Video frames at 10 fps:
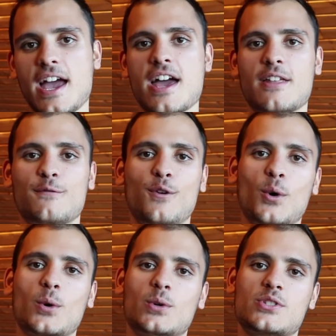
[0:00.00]
and
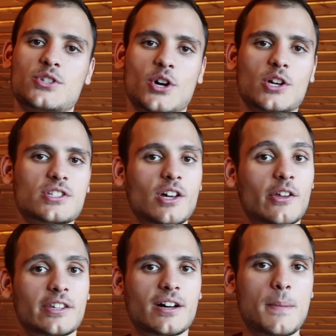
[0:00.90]
focus just
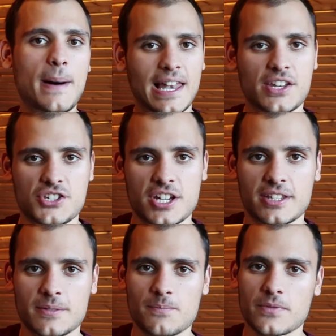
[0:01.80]
on the balance sheet.